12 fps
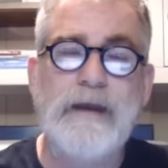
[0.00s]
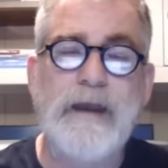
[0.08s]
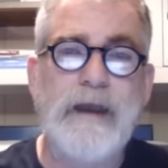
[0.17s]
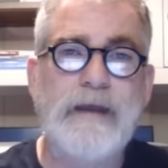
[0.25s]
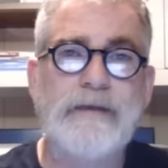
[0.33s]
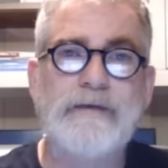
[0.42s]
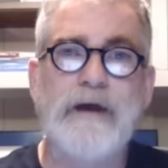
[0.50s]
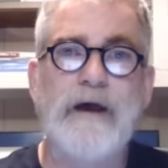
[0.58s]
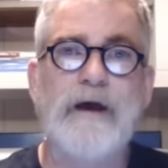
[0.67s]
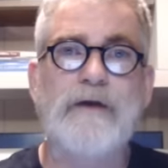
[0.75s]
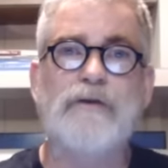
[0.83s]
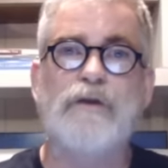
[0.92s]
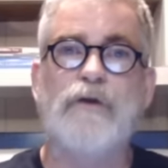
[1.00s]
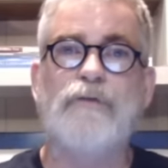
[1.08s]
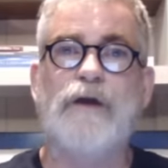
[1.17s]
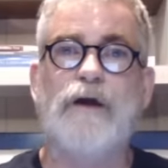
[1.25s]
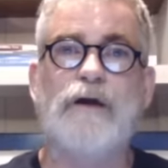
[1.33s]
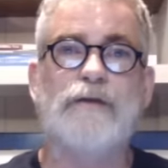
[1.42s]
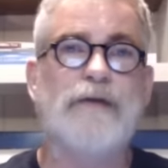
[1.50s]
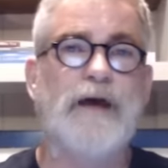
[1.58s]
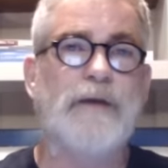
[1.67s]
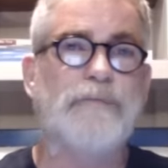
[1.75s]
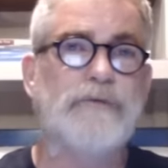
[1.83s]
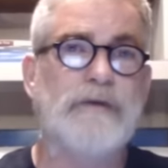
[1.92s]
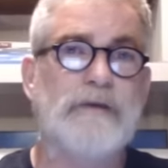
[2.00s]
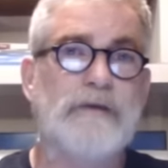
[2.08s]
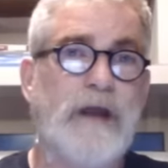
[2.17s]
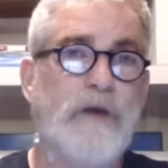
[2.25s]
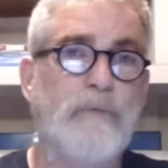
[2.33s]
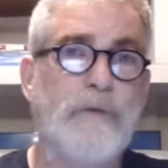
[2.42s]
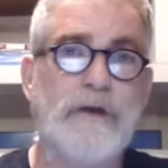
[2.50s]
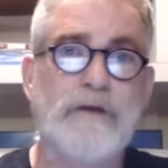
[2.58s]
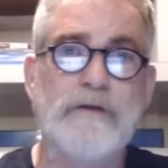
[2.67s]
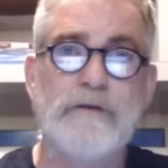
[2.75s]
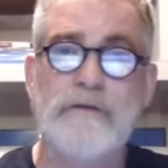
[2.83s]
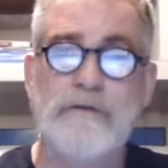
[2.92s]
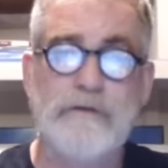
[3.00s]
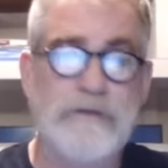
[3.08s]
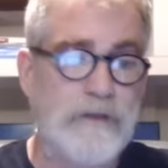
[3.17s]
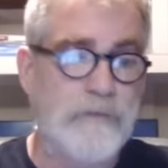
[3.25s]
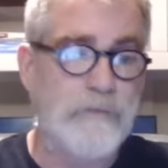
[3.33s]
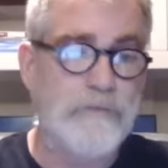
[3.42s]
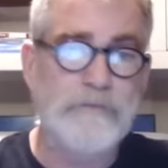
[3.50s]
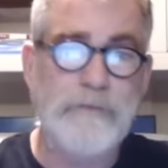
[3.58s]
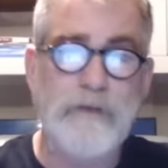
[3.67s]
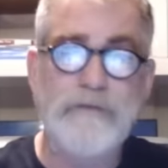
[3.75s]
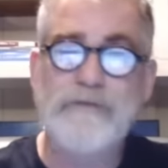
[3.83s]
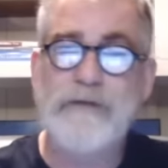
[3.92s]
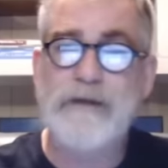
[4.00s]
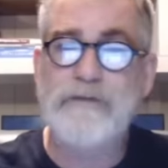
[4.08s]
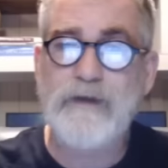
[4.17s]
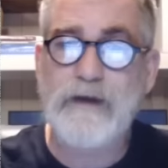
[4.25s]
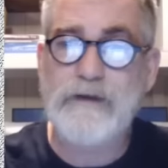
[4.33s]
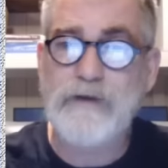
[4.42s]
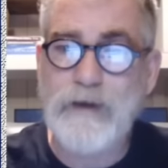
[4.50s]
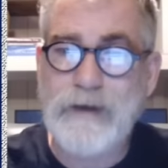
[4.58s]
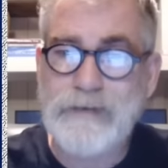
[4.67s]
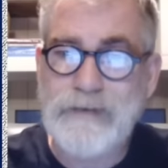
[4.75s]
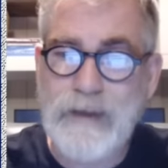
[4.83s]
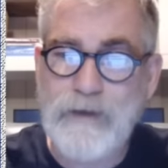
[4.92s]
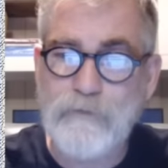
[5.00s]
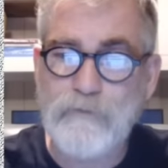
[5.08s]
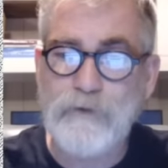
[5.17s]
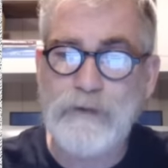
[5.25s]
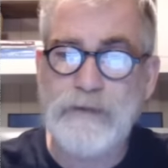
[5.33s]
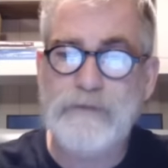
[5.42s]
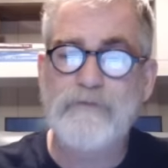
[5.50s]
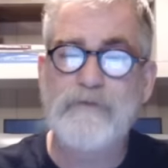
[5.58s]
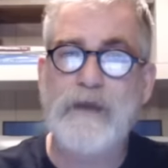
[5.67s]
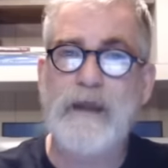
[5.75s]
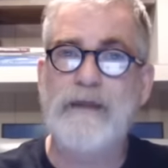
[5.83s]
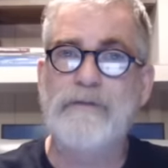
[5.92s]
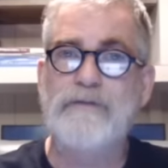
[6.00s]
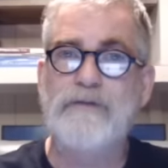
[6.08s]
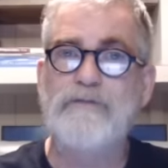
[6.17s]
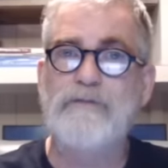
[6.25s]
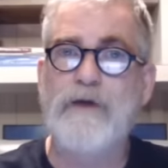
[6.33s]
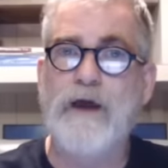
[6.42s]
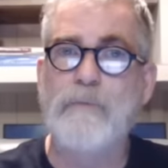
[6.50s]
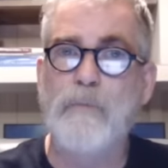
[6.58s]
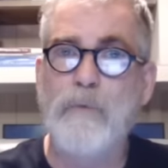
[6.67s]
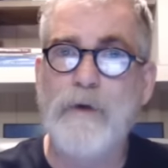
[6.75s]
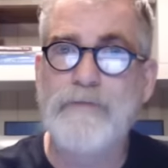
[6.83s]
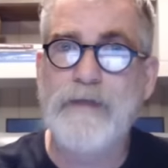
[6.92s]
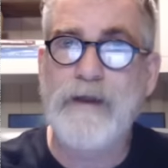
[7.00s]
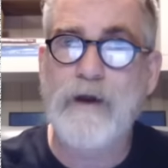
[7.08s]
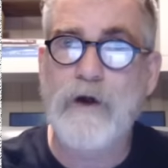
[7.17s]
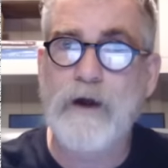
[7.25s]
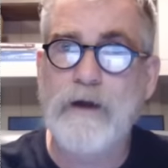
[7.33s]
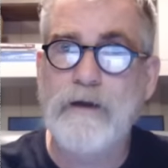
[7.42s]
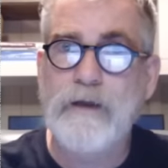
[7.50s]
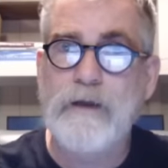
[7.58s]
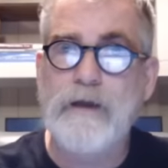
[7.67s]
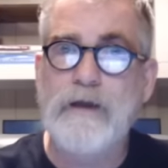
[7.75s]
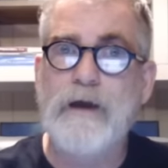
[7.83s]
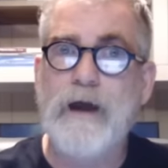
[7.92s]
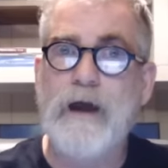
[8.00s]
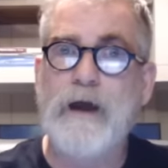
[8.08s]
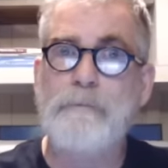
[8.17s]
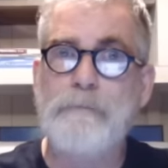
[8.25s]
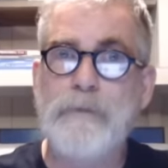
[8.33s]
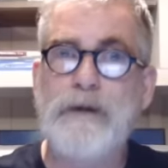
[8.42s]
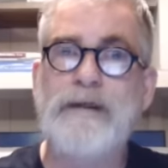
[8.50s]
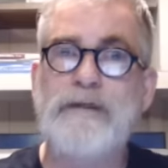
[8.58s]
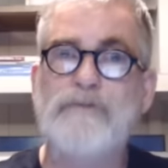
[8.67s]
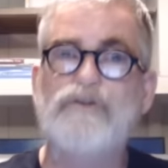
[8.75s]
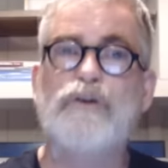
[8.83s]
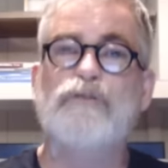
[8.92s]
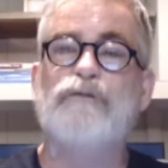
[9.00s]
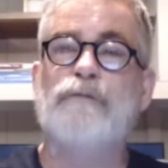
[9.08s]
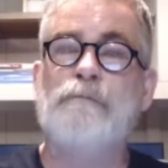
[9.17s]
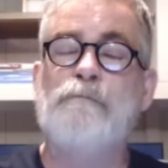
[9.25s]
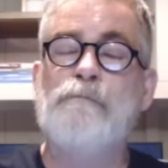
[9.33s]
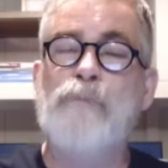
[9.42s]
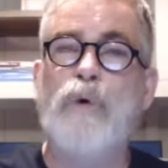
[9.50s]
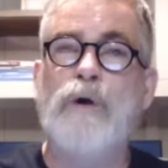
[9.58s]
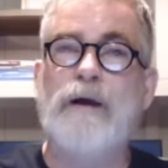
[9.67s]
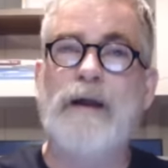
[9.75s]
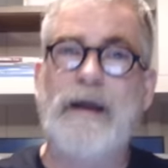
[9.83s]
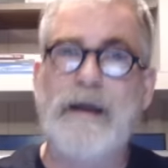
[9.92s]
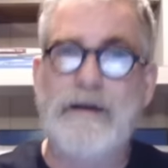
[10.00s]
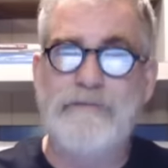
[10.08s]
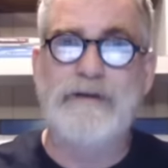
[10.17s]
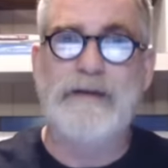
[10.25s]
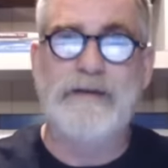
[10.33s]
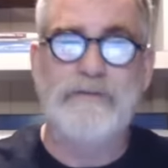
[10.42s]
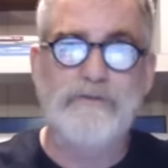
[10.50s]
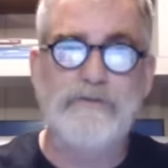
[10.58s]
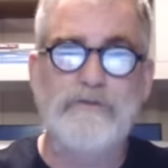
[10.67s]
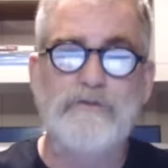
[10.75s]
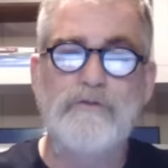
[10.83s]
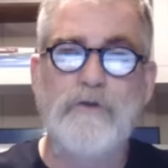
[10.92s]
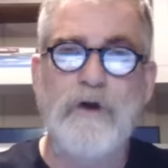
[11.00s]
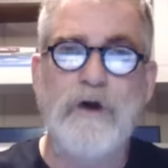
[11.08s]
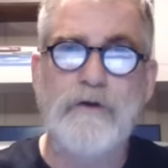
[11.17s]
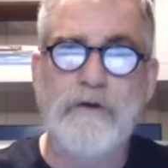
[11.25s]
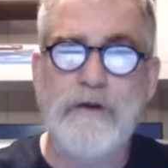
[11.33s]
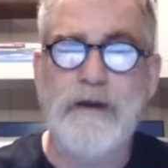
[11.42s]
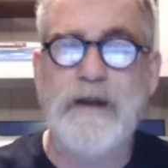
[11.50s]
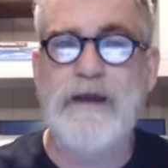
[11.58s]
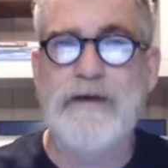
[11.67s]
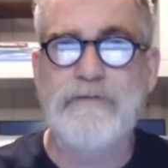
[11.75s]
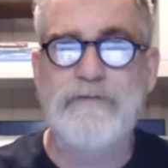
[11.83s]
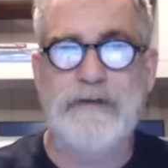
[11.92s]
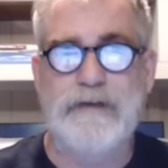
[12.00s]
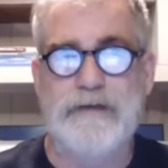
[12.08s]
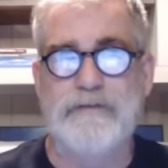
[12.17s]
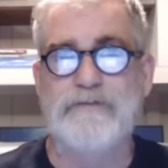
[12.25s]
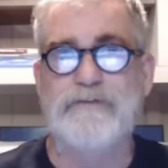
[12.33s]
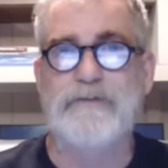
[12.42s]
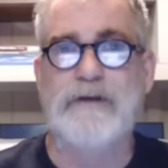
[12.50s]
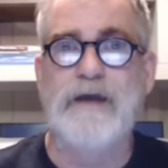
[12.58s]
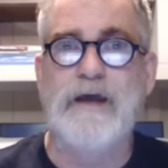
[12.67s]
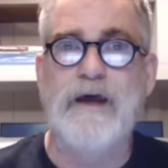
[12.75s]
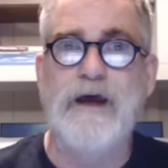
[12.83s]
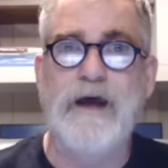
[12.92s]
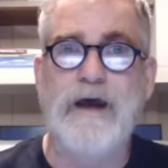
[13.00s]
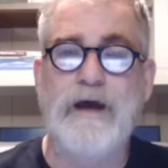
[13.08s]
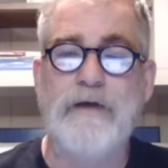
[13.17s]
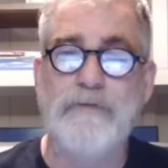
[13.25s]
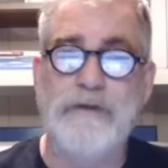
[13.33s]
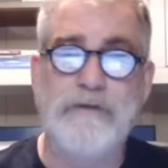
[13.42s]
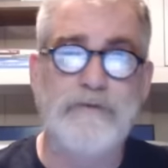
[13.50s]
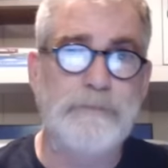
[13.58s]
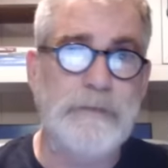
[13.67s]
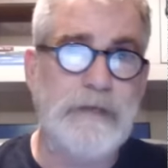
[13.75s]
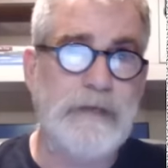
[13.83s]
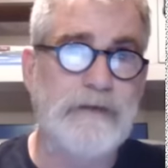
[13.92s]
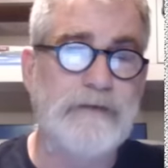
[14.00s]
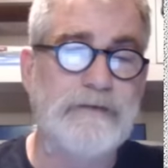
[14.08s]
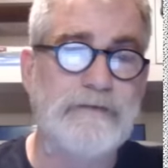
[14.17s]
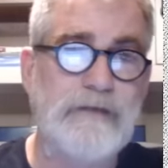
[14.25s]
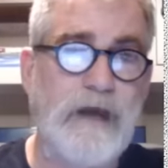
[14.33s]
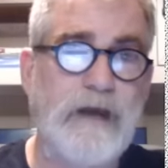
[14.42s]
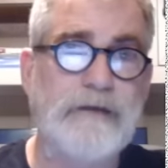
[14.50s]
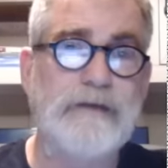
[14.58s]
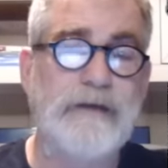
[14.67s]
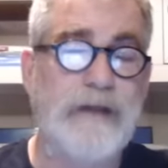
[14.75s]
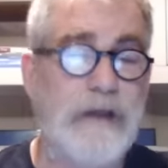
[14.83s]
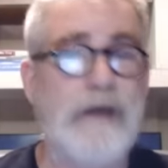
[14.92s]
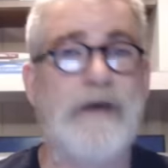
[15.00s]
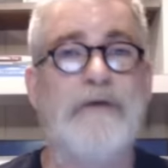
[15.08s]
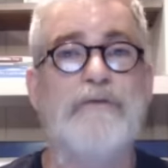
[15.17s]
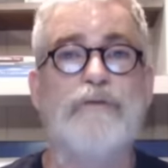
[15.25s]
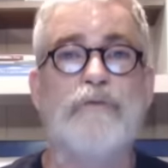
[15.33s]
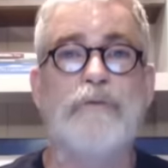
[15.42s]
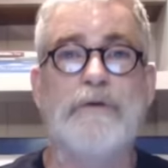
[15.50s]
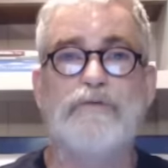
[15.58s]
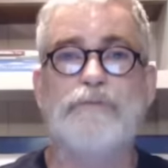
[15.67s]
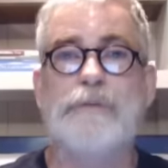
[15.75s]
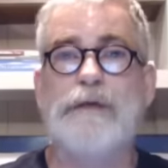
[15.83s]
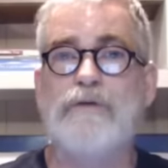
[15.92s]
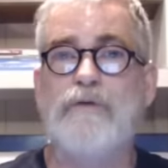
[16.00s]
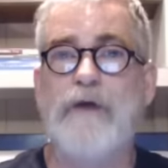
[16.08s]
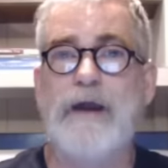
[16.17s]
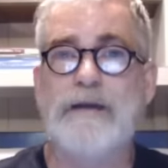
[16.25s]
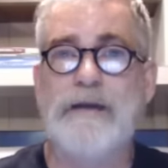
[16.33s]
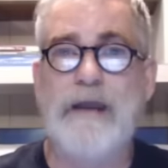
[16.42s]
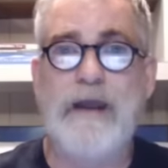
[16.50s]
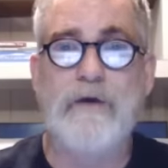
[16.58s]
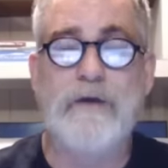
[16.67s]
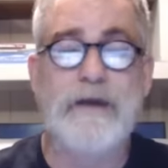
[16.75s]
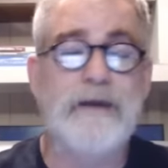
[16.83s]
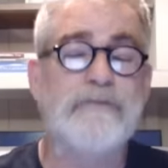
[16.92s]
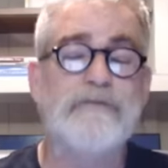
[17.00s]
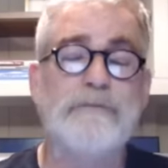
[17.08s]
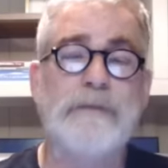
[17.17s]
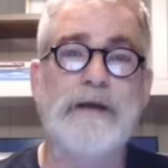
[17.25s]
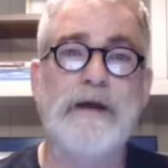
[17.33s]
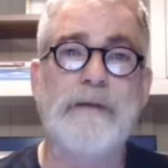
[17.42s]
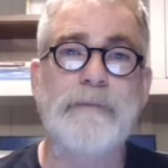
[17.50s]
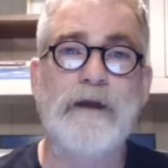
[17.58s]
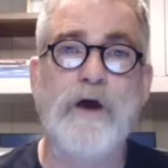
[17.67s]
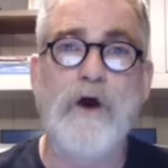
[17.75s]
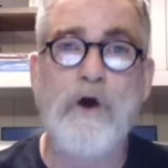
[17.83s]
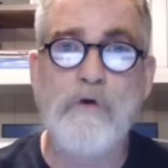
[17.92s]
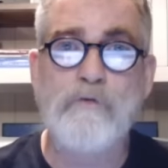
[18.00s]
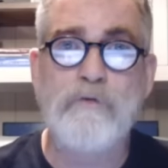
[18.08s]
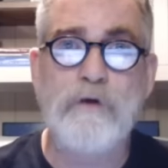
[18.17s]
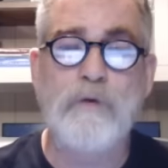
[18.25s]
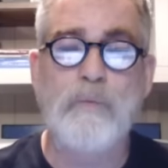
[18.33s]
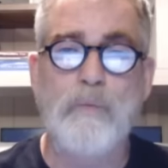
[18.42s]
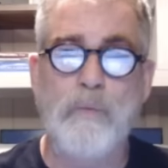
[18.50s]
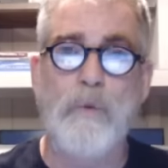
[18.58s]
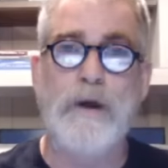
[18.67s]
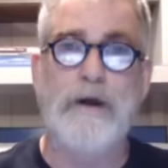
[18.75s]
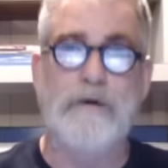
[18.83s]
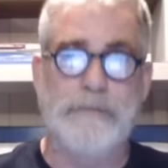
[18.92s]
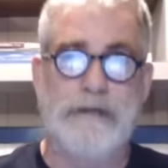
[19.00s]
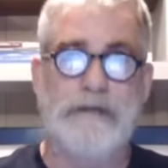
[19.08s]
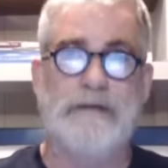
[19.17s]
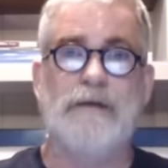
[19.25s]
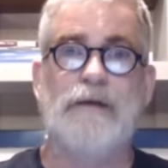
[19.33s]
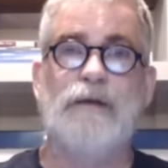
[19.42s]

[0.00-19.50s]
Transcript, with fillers: And uh, you know the autopsy. Now we are dealing with some other things there. I don't. I can't really say at this time what they are, uh, but it's just more evidence, stronger evidence uh, that is being conducted as we speak right now, and it's becoming overwhelming.